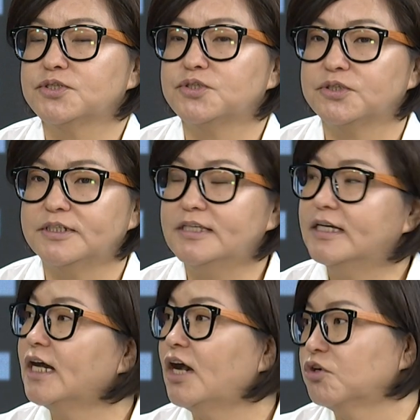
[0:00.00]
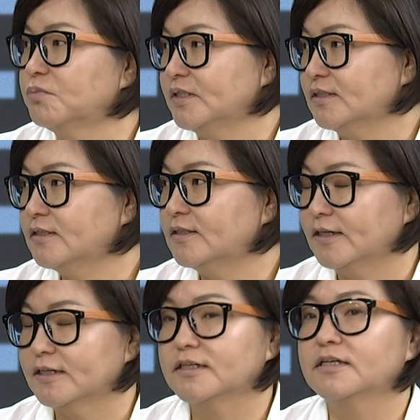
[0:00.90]
to e-government
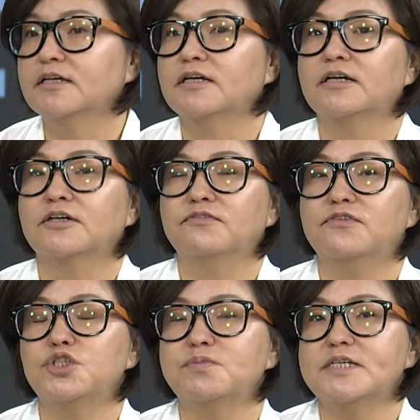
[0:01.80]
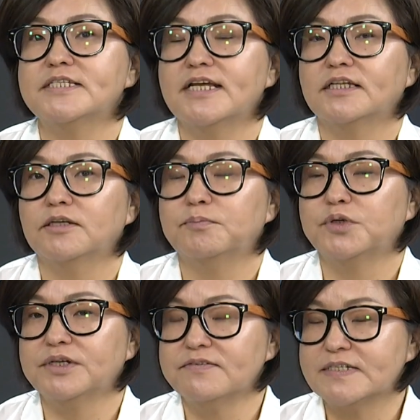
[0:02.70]
thing, which means that
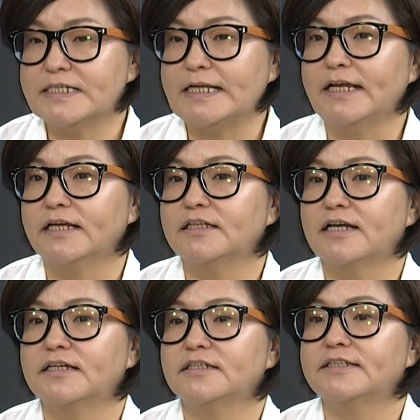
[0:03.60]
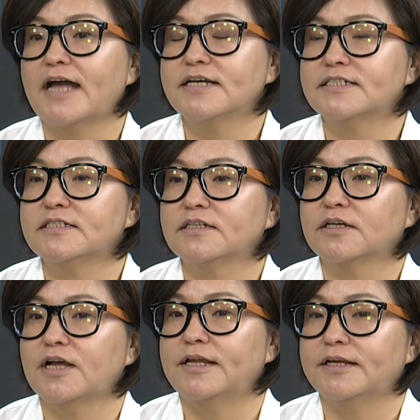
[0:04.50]
previously that tax
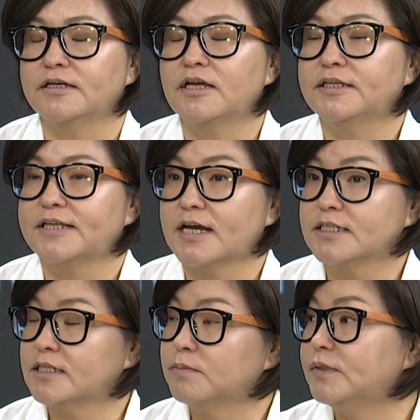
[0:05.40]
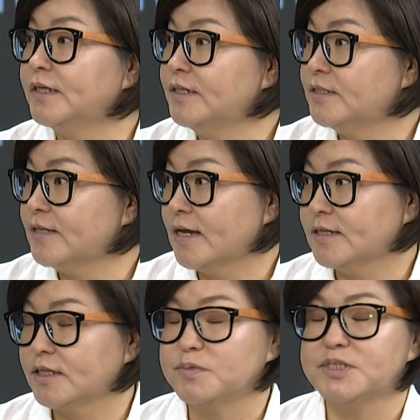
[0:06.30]
employees, tax
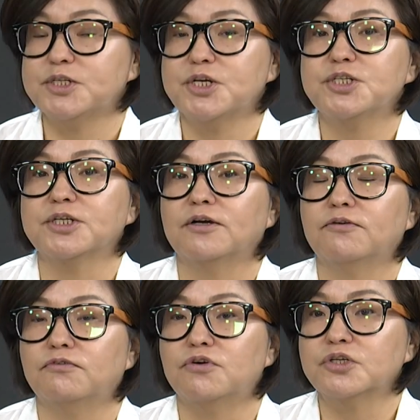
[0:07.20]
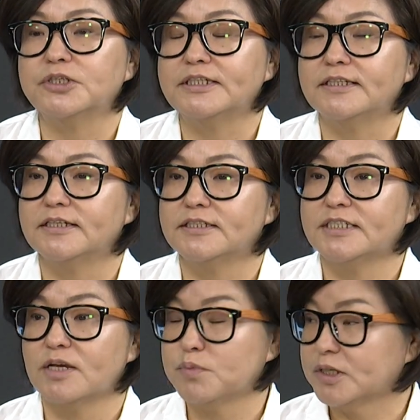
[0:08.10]
administration worked in the
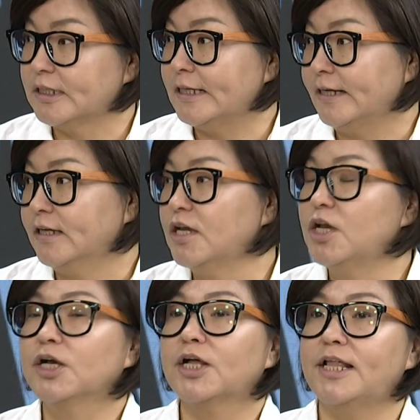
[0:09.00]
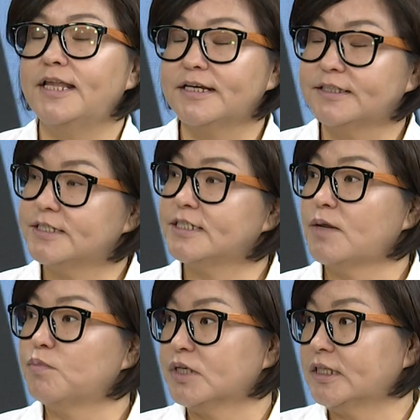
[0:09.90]
separately, collected
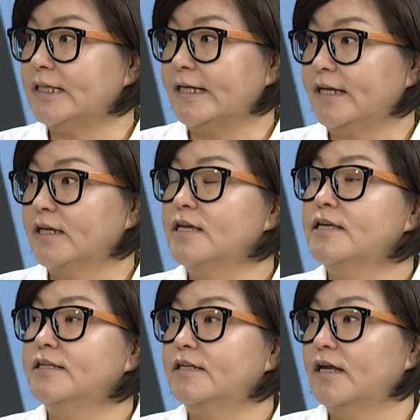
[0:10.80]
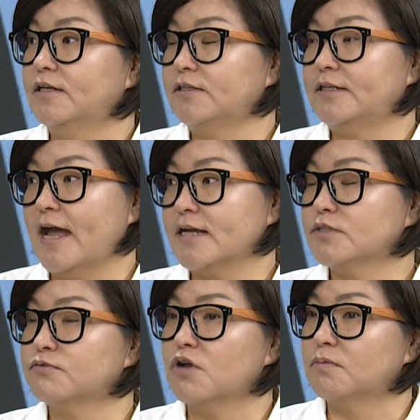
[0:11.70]
separately the tax
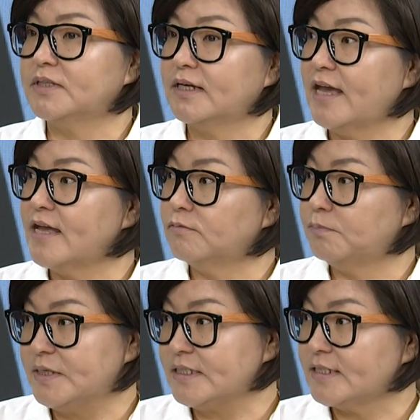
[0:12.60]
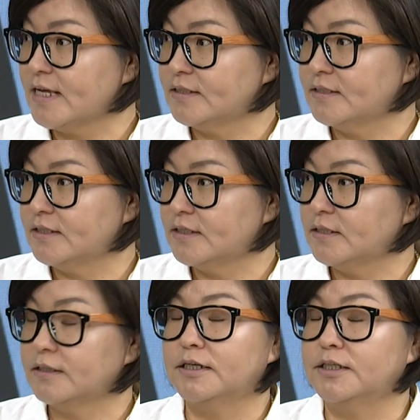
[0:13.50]
from the business entities
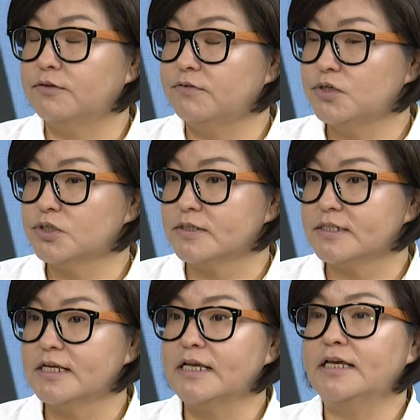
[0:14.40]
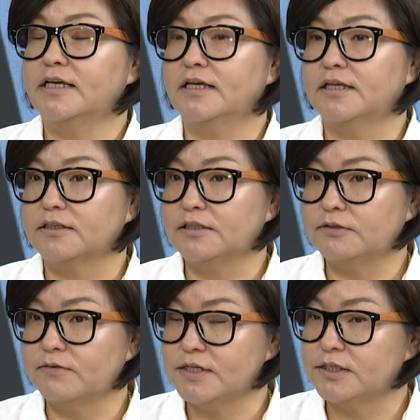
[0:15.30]
and individuals in
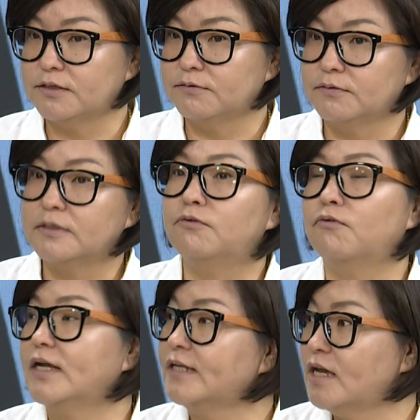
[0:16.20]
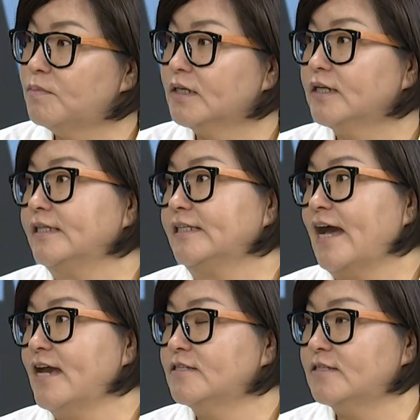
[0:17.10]
21 IAAC in
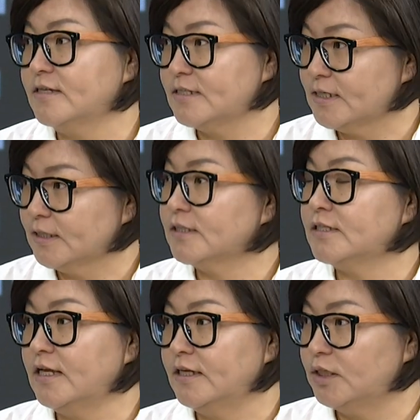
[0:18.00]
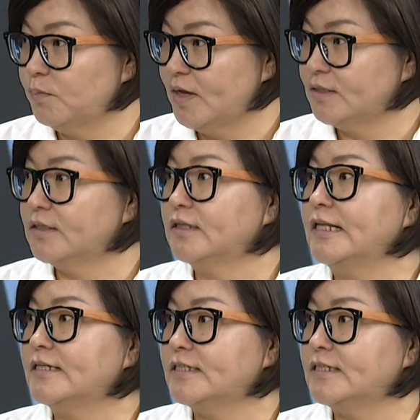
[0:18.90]
9 districts independently,